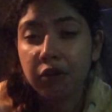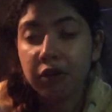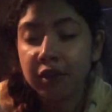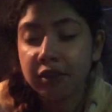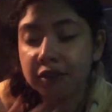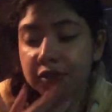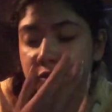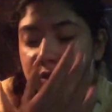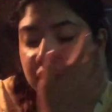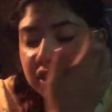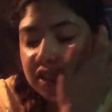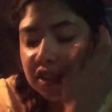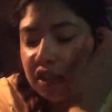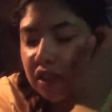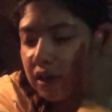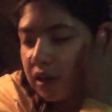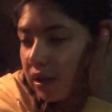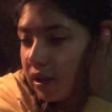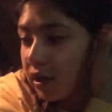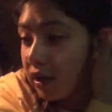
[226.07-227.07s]
switch.
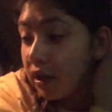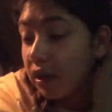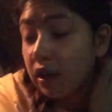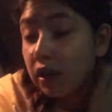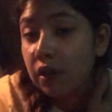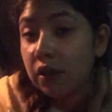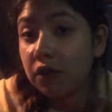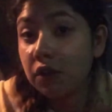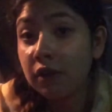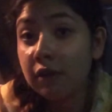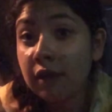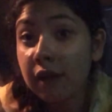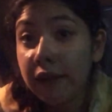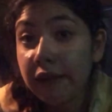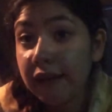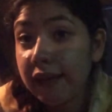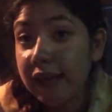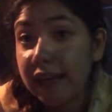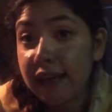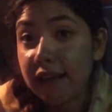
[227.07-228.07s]
So we were
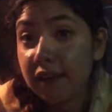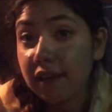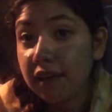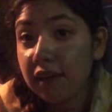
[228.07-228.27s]
like,